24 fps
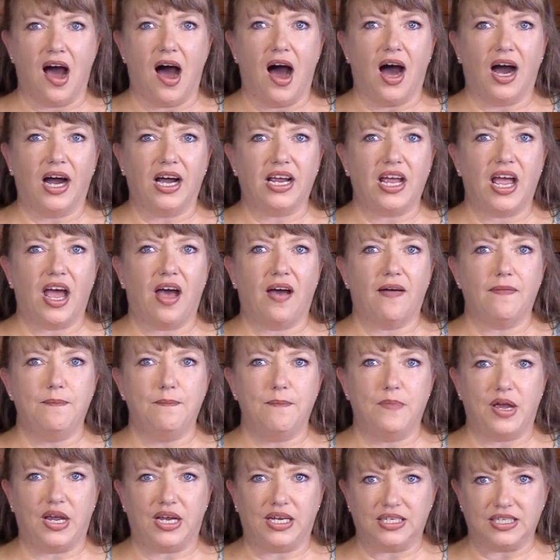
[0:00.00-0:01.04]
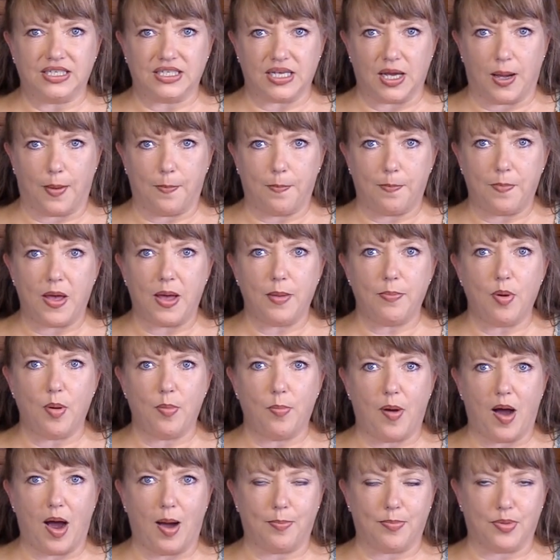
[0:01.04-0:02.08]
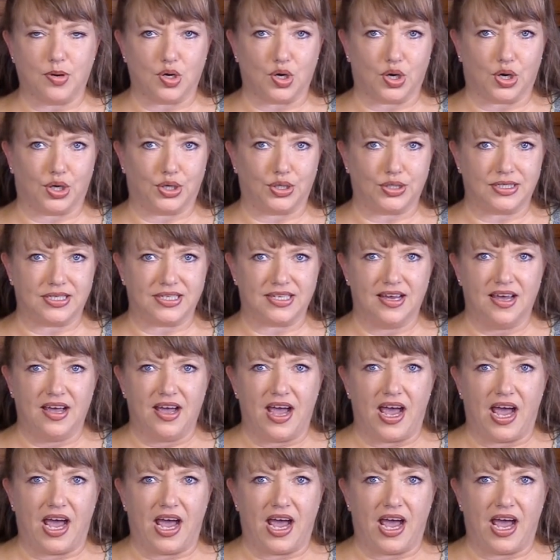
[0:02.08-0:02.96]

I have made some pepper poppers